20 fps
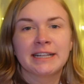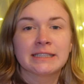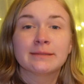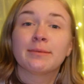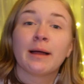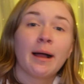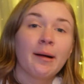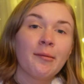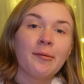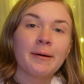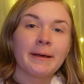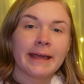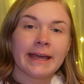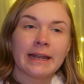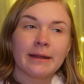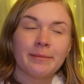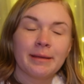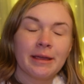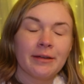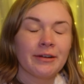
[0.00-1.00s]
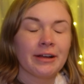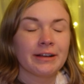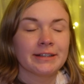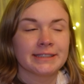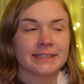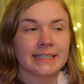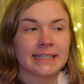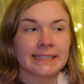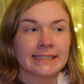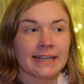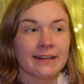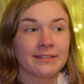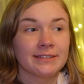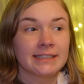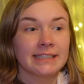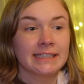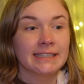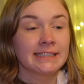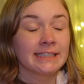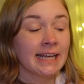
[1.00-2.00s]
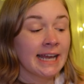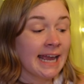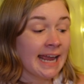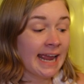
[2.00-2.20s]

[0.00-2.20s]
it's probably gonna be around 6 ounces,